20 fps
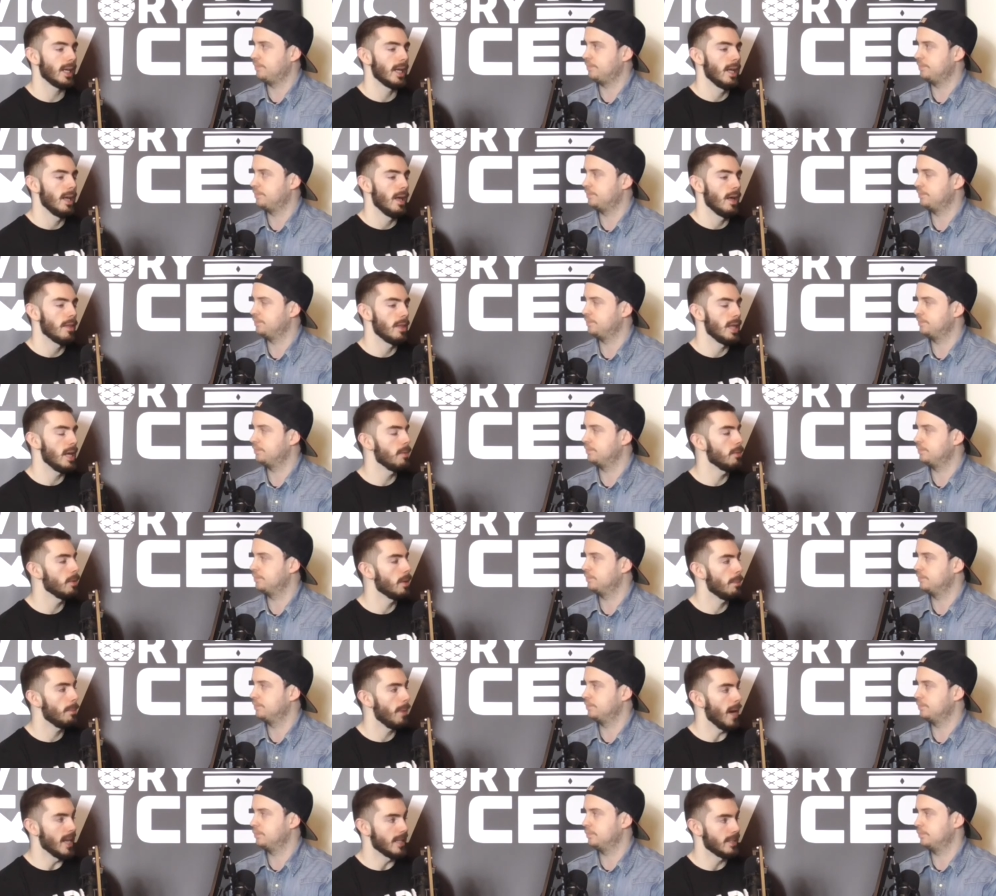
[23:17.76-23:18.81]
Speaker 1: like they were
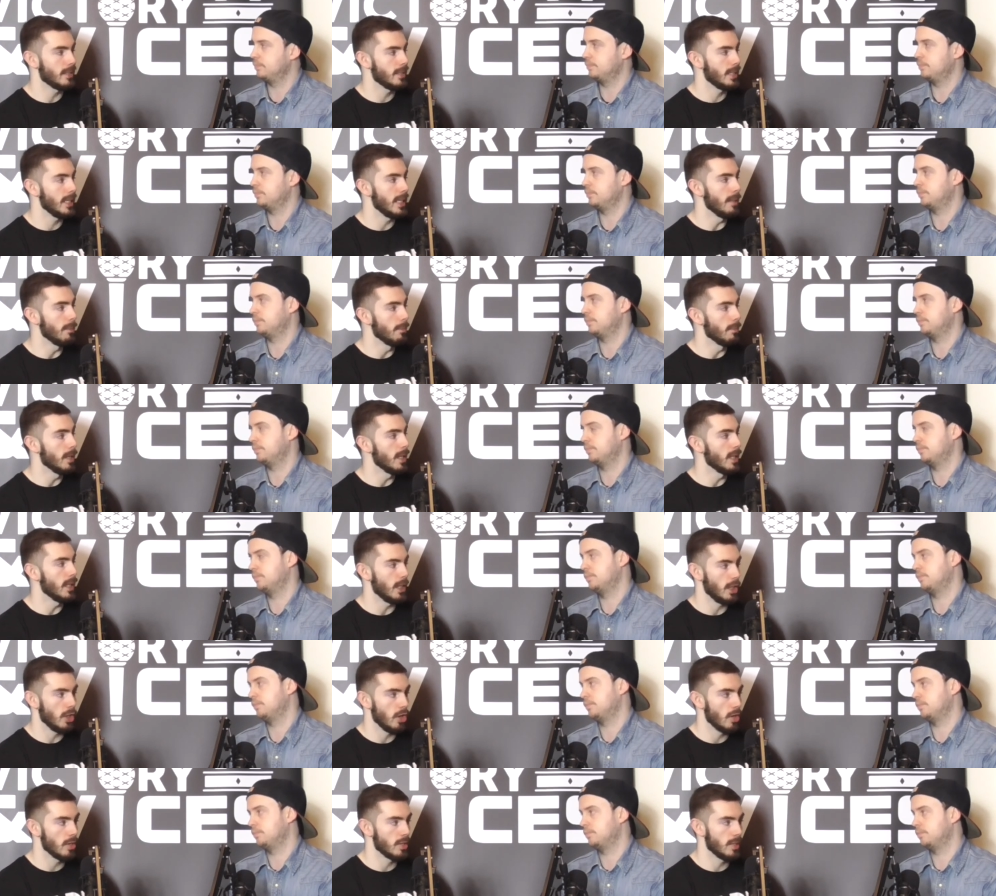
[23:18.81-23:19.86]
the best team in
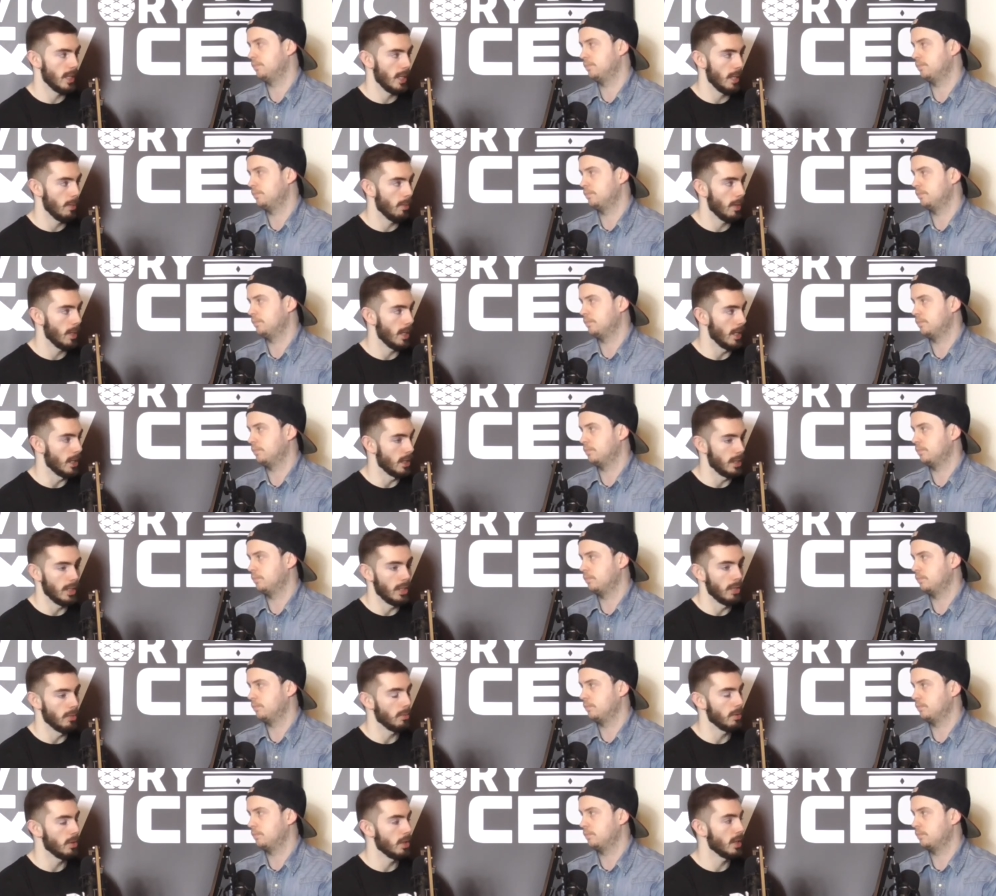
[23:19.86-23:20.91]
the years that they won it.
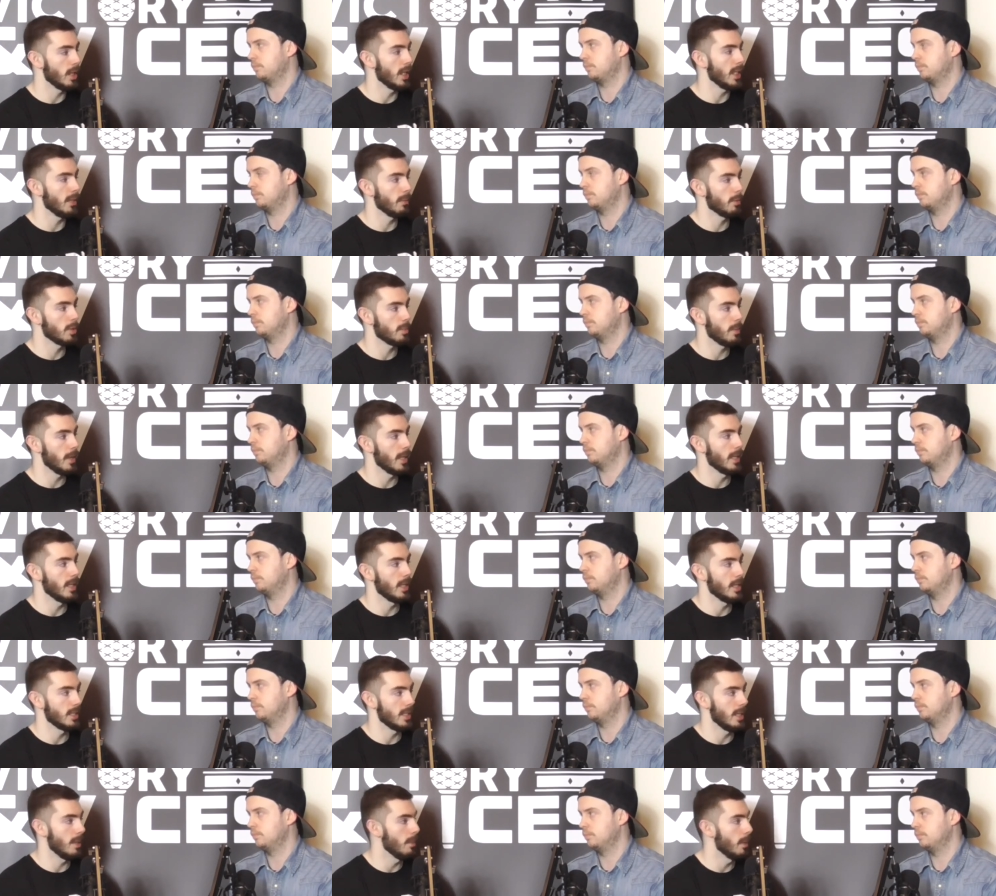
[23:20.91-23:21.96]
You know, United were
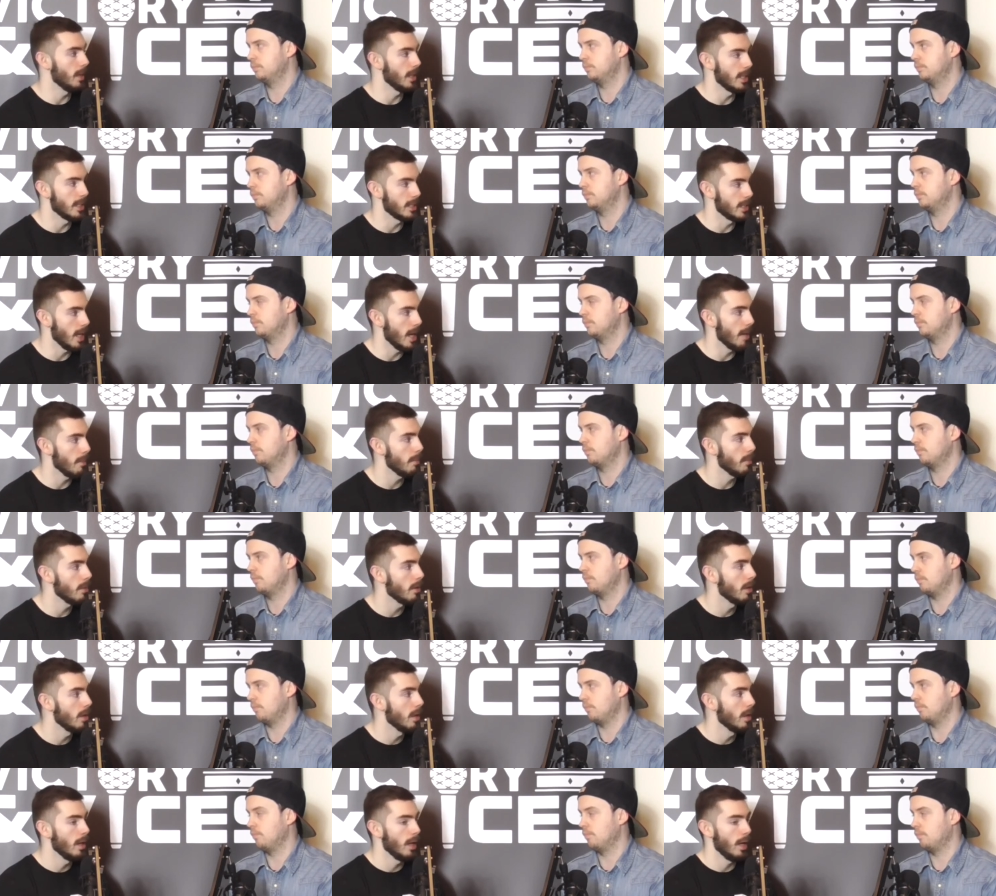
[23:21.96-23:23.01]
spending the same money as them.
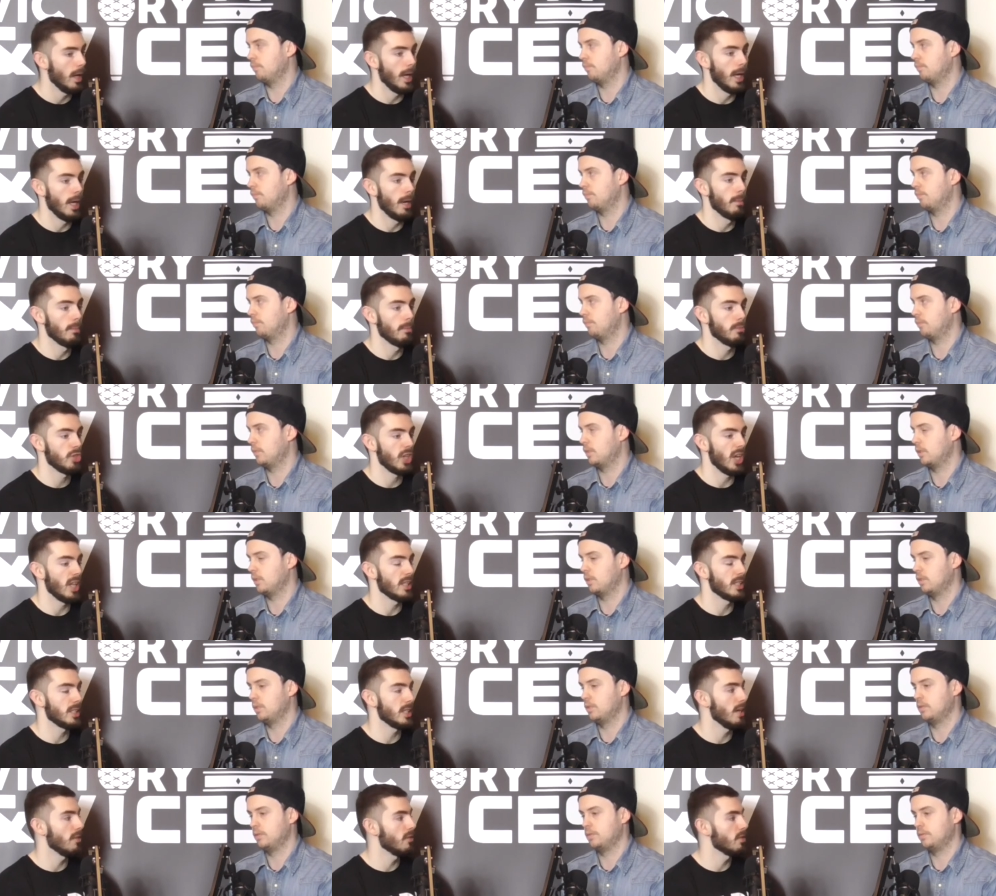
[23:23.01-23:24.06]
Mm. Um,
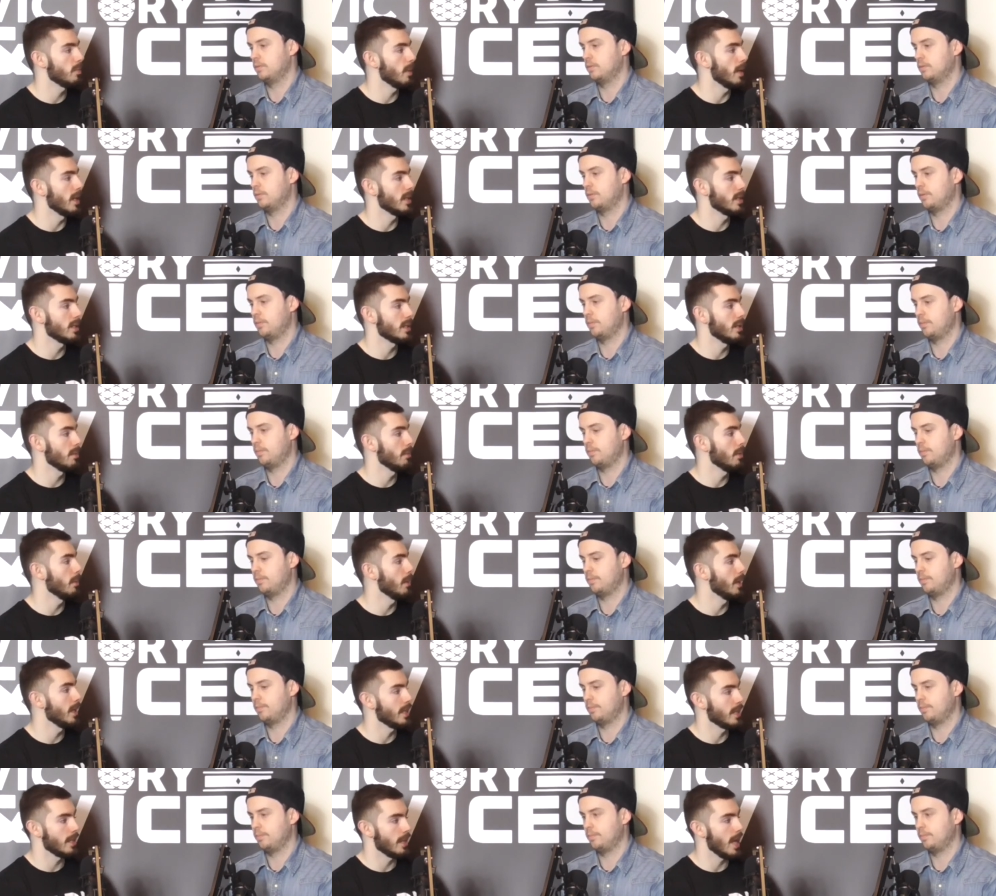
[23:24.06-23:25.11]
Chelsea have spent similar
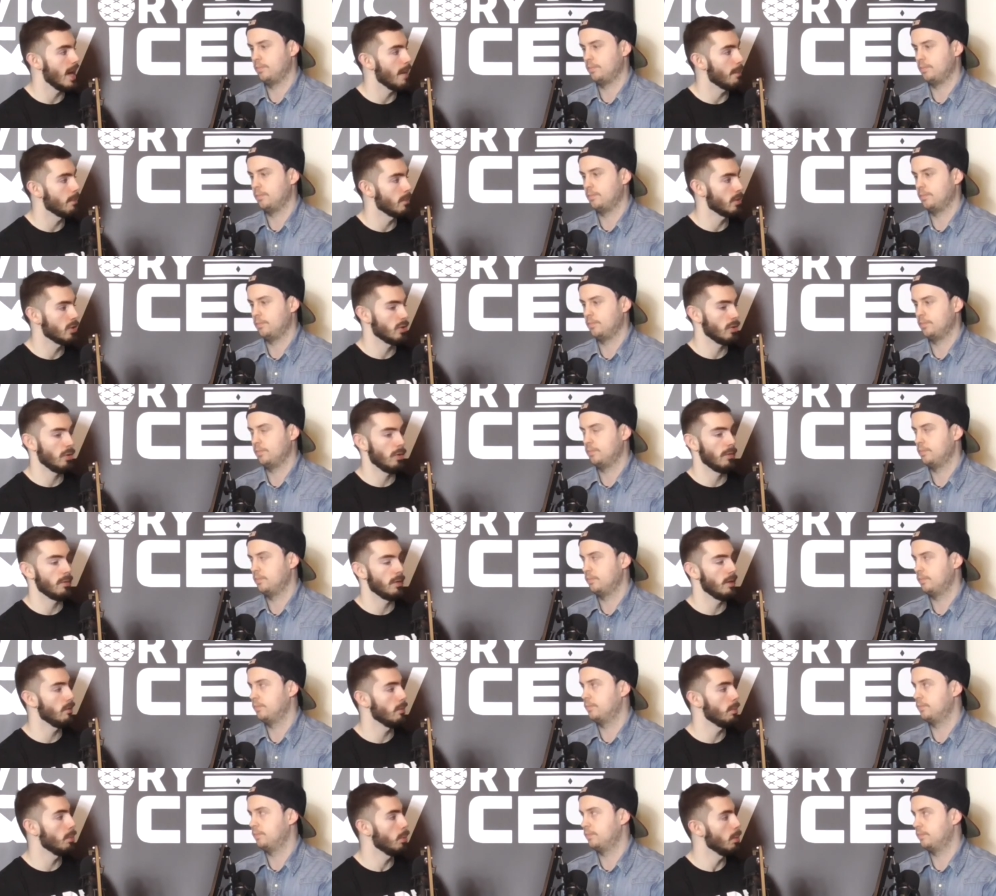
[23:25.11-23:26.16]
money to them. So have
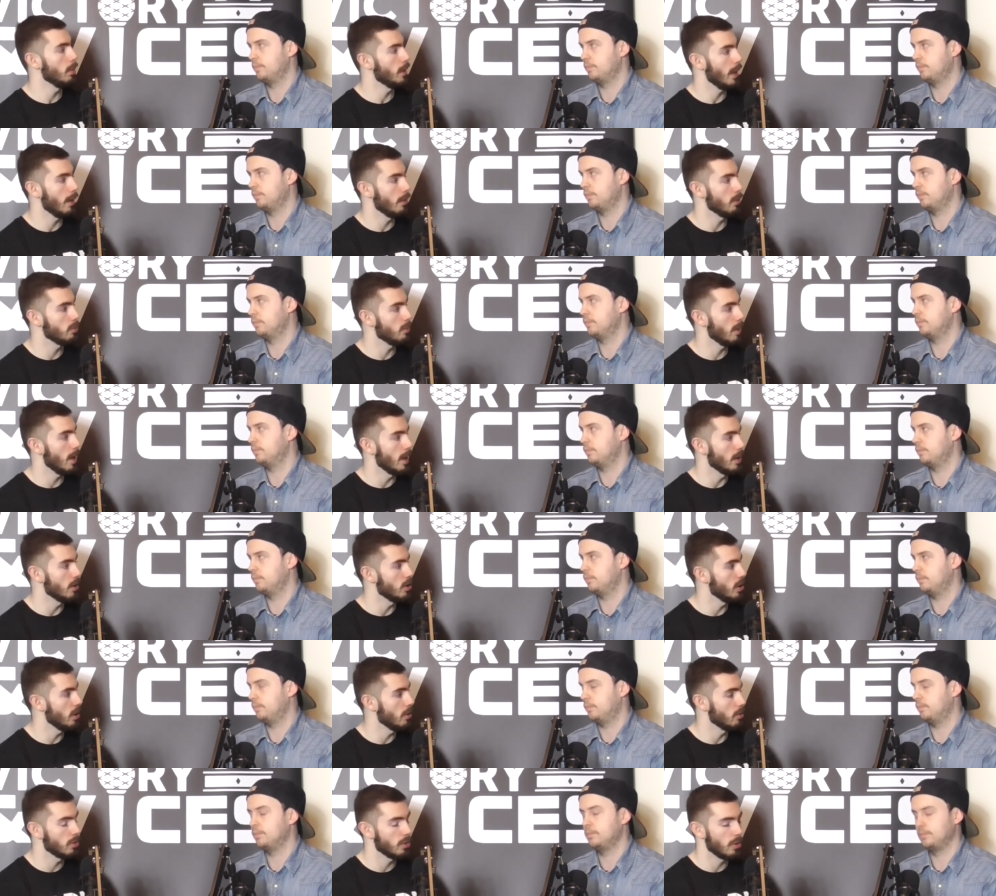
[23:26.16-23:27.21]
Liverpool now as well.
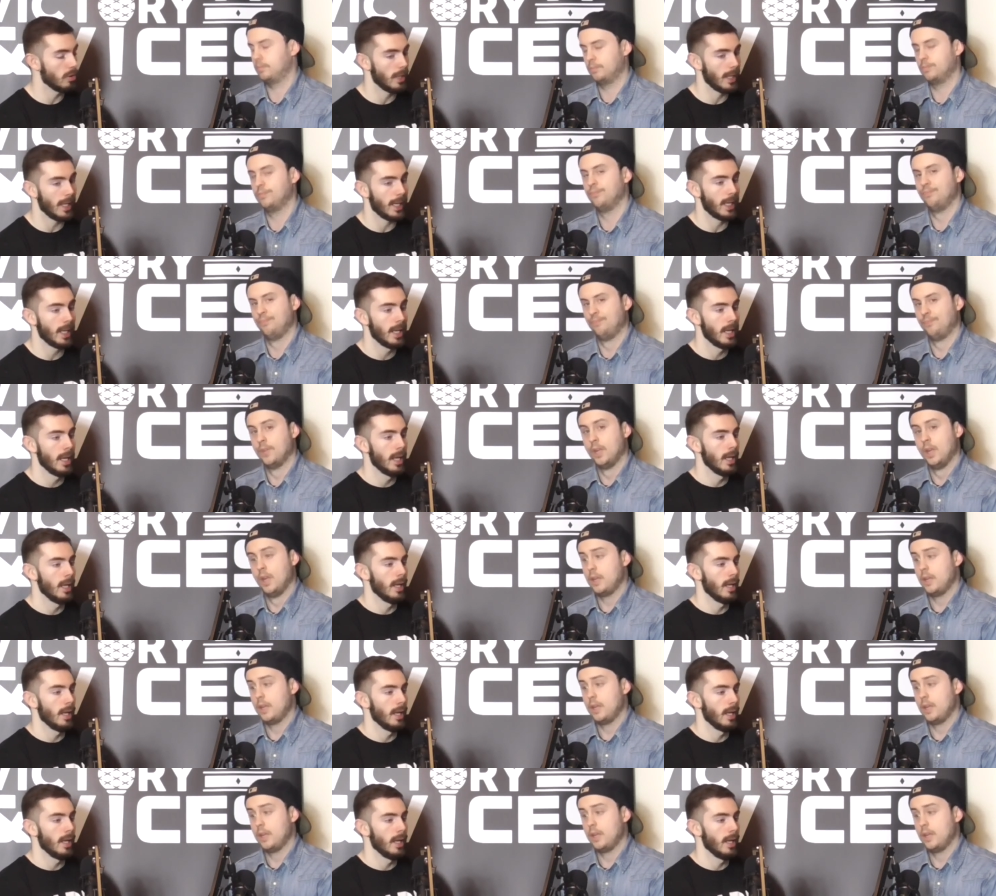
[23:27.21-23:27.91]
You know, so like.